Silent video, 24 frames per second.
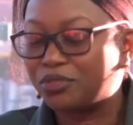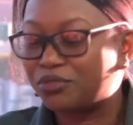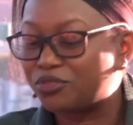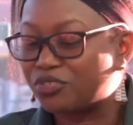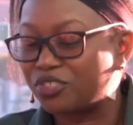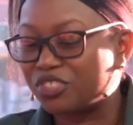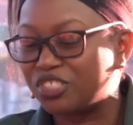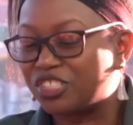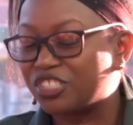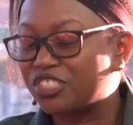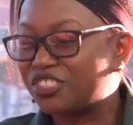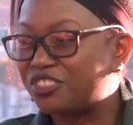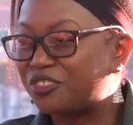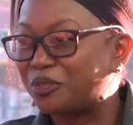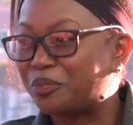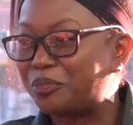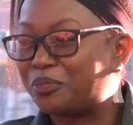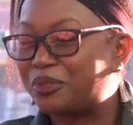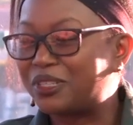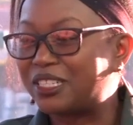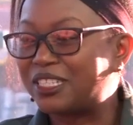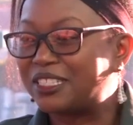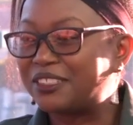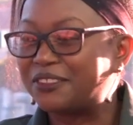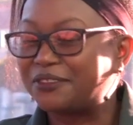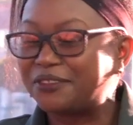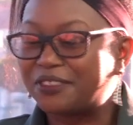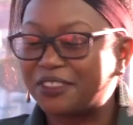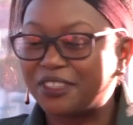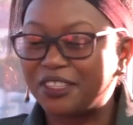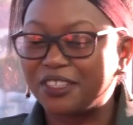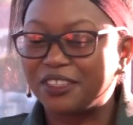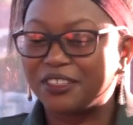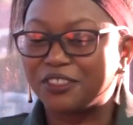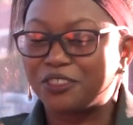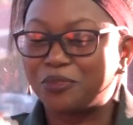traditional beliefs,
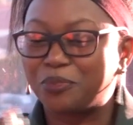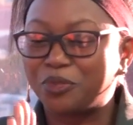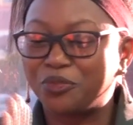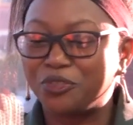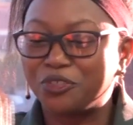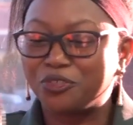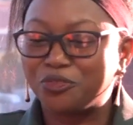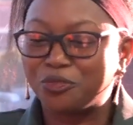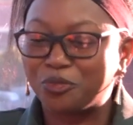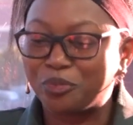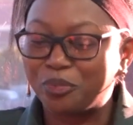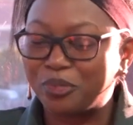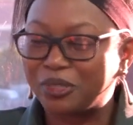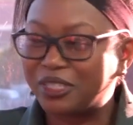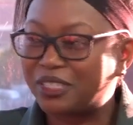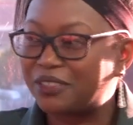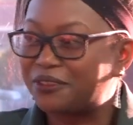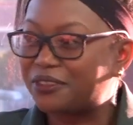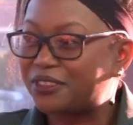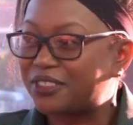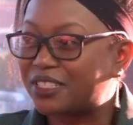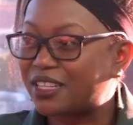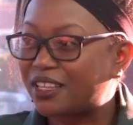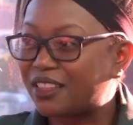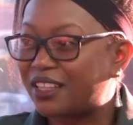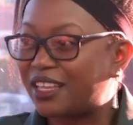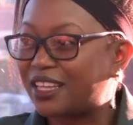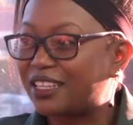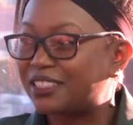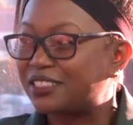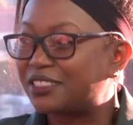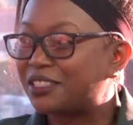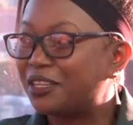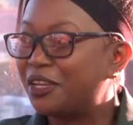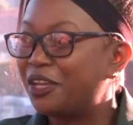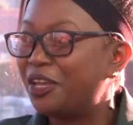their spiritual beliefs are
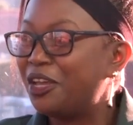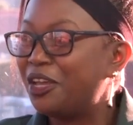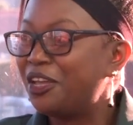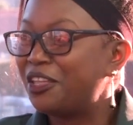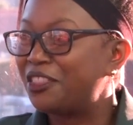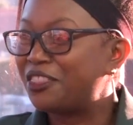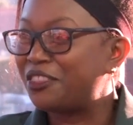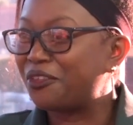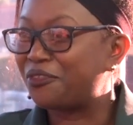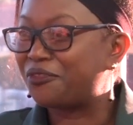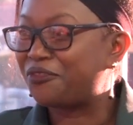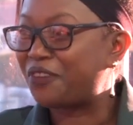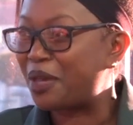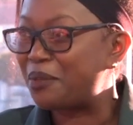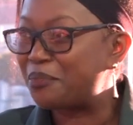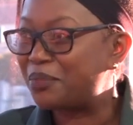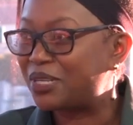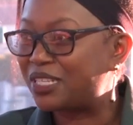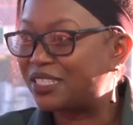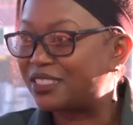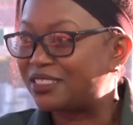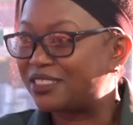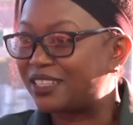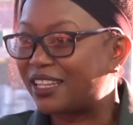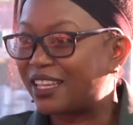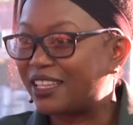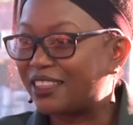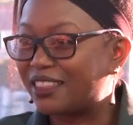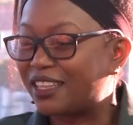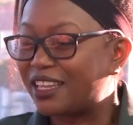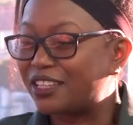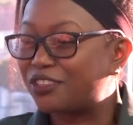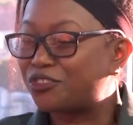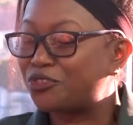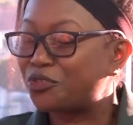that, their families like that.